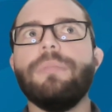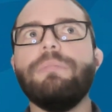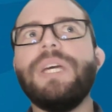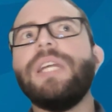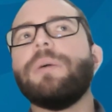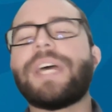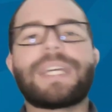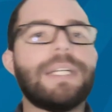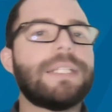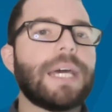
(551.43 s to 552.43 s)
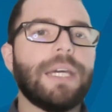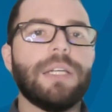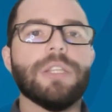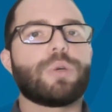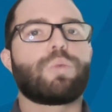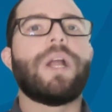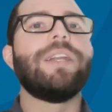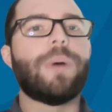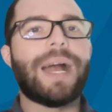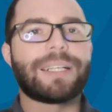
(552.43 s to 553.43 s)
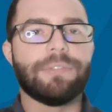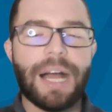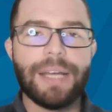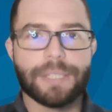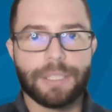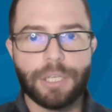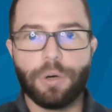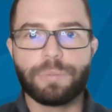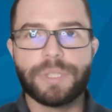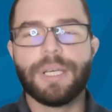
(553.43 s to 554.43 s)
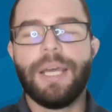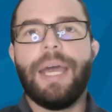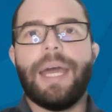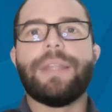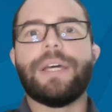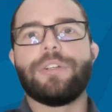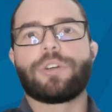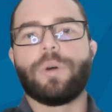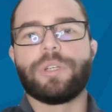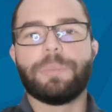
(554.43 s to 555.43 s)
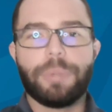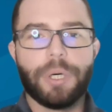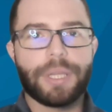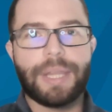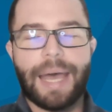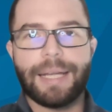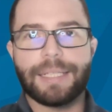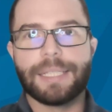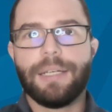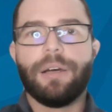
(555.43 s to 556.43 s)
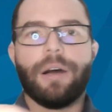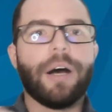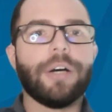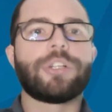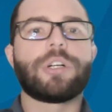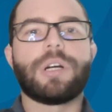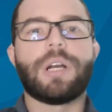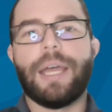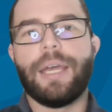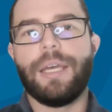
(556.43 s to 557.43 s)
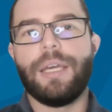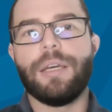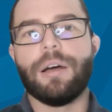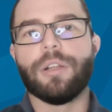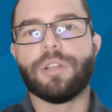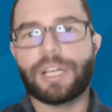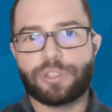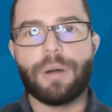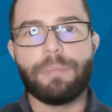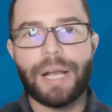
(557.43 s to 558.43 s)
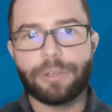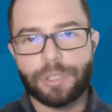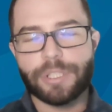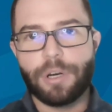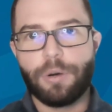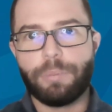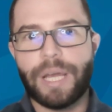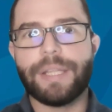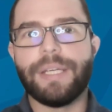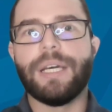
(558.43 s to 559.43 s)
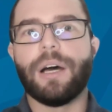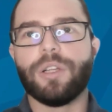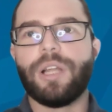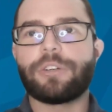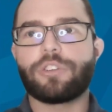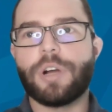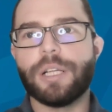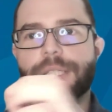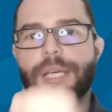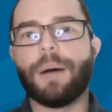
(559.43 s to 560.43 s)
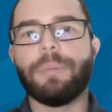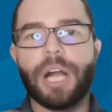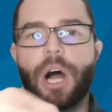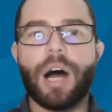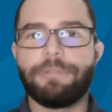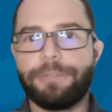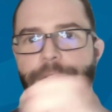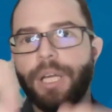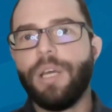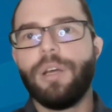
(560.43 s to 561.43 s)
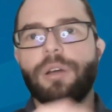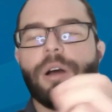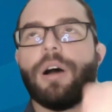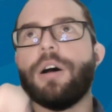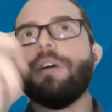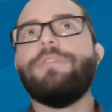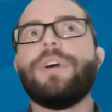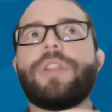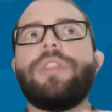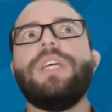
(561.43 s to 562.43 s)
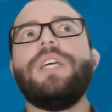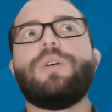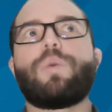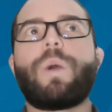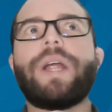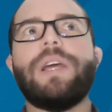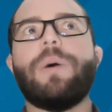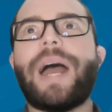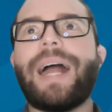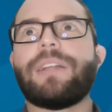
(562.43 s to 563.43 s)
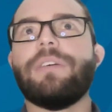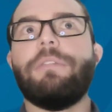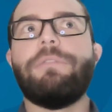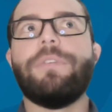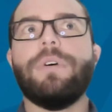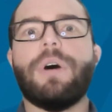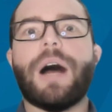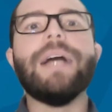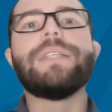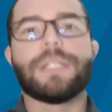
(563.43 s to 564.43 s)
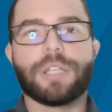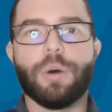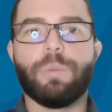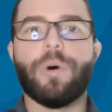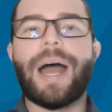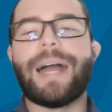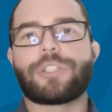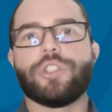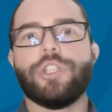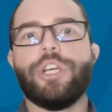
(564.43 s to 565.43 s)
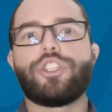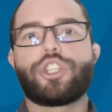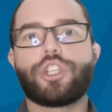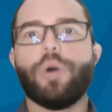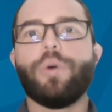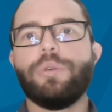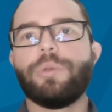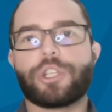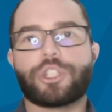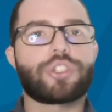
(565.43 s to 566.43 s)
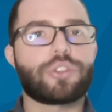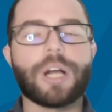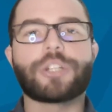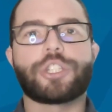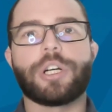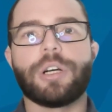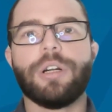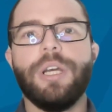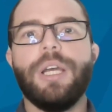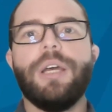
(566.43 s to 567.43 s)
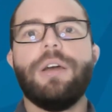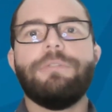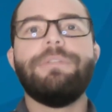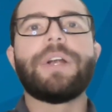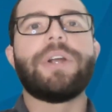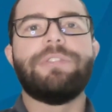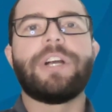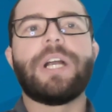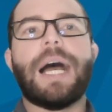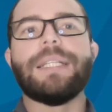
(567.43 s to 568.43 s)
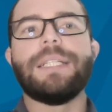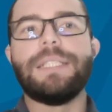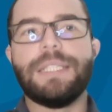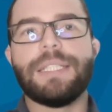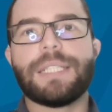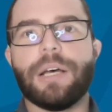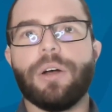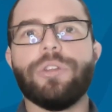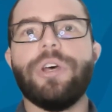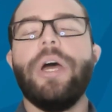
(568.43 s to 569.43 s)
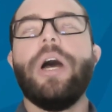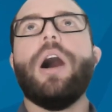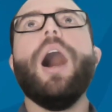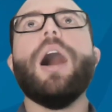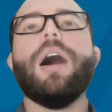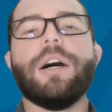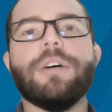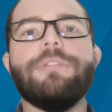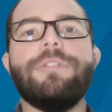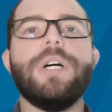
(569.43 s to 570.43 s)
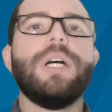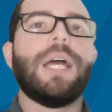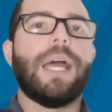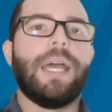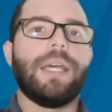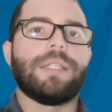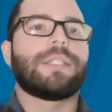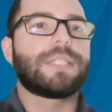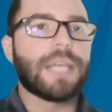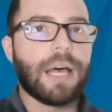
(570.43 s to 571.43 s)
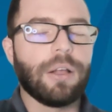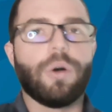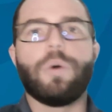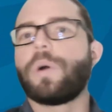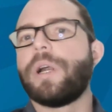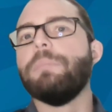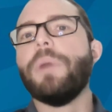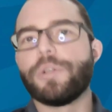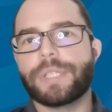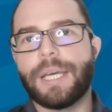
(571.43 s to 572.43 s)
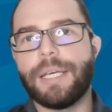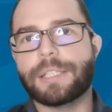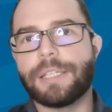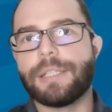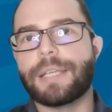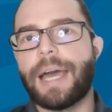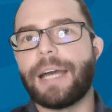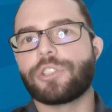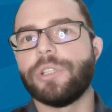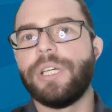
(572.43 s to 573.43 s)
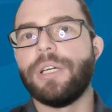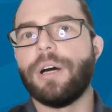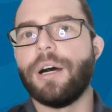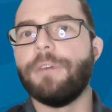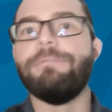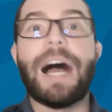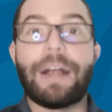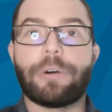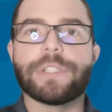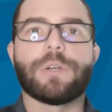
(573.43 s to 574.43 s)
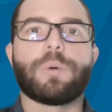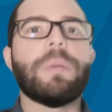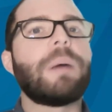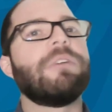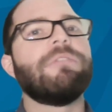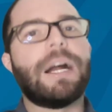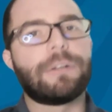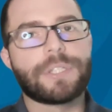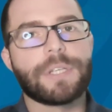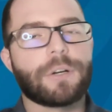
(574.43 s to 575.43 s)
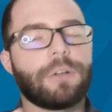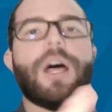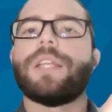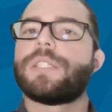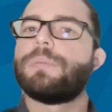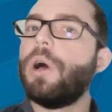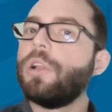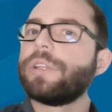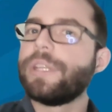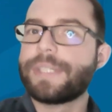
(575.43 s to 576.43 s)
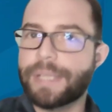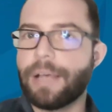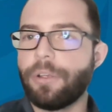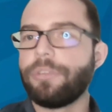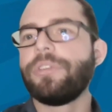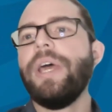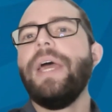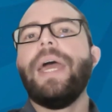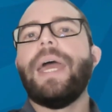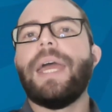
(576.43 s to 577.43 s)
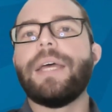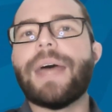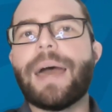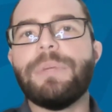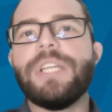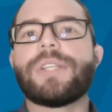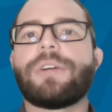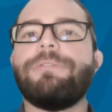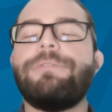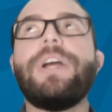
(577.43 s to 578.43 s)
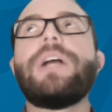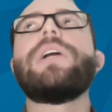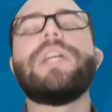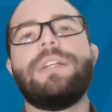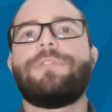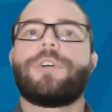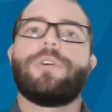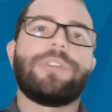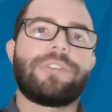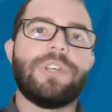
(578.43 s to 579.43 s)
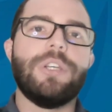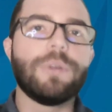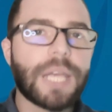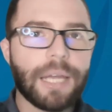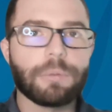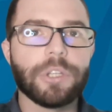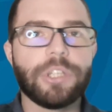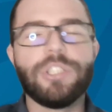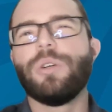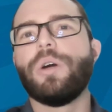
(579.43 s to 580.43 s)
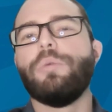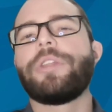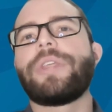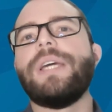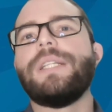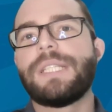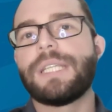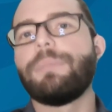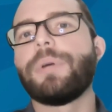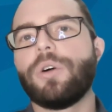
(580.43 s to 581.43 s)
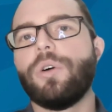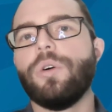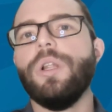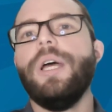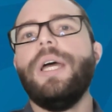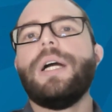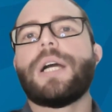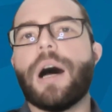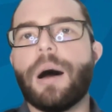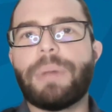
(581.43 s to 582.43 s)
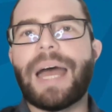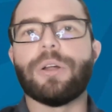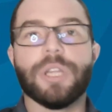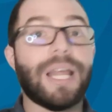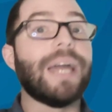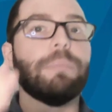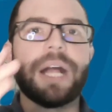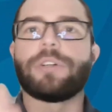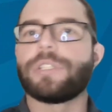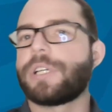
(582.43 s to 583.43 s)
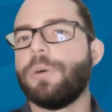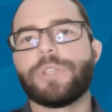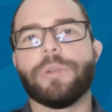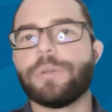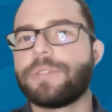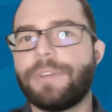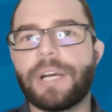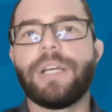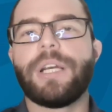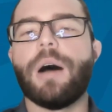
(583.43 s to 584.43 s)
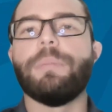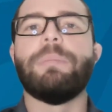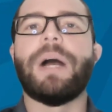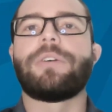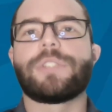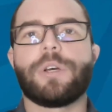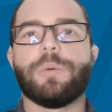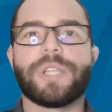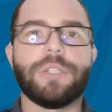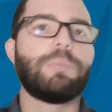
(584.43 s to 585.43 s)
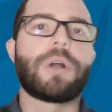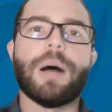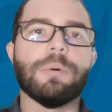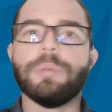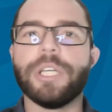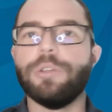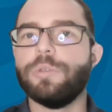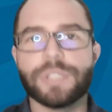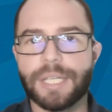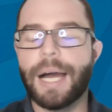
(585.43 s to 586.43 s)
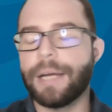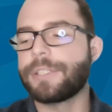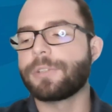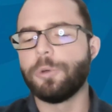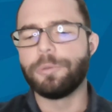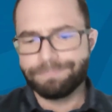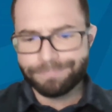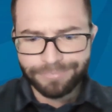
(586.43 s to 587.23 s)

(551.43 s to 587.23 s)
medium that contains radioactive isotopes, and then you're going to put that under a electron microscope, and the electrons coming off of the radioactive isotope will actually show you the structure very, very highly detailed of a cell, or in most cases, actually a virus. So remember, viruses are a lot smaller than cells, and that means they're very difficult to see. You can't really do it with a typical compound light microscope. So those very common microscopes that you probably used in high school.